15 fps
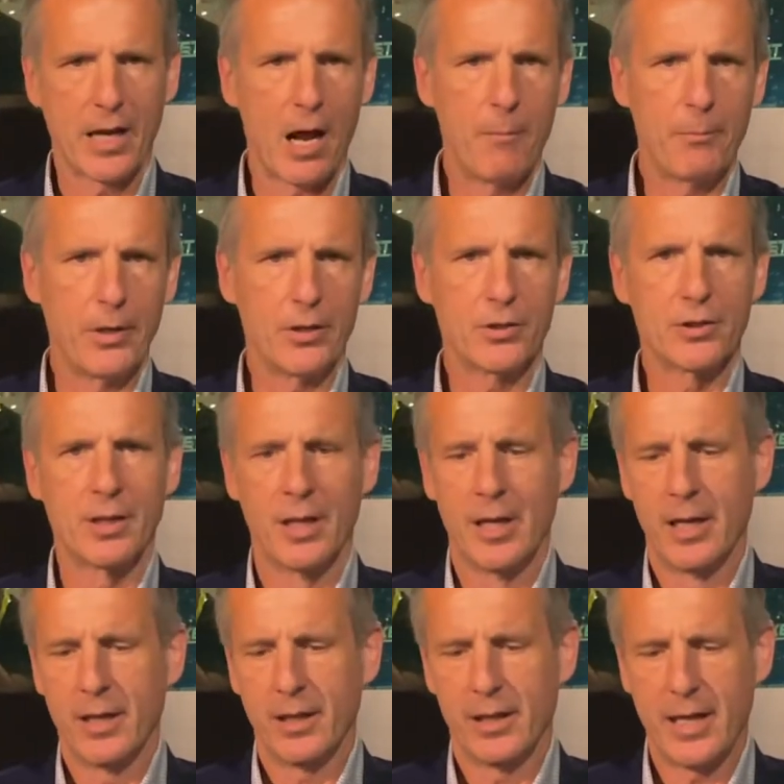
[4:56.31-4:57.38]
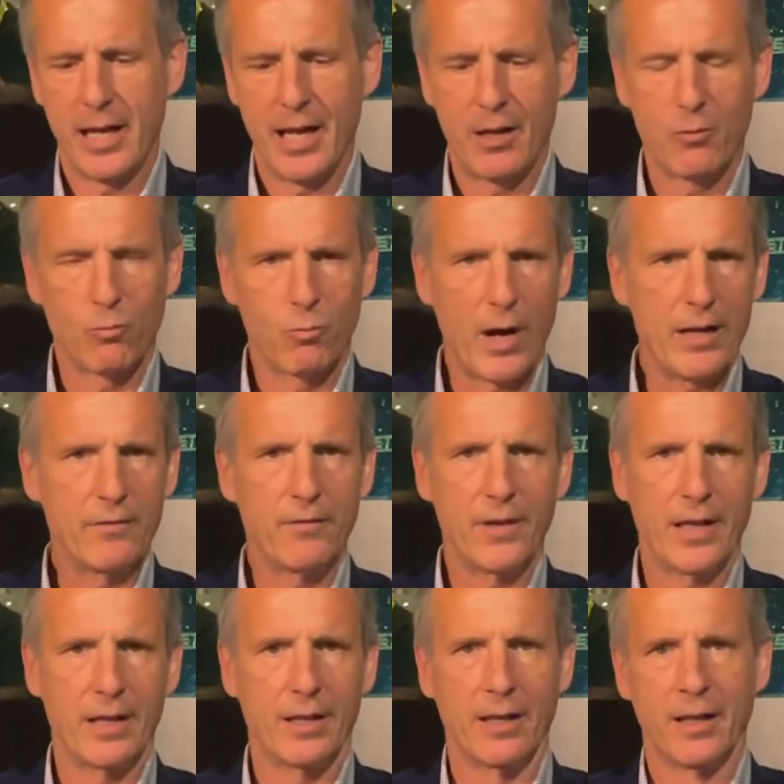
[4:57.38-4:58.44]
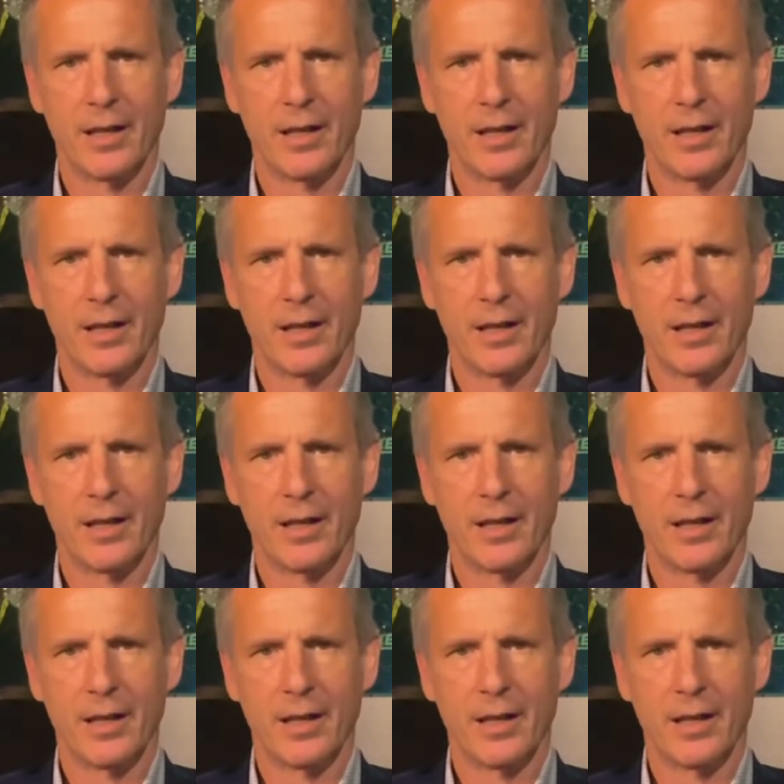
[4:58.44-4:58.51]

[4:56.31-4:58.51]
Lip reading: Compass, than Redfin,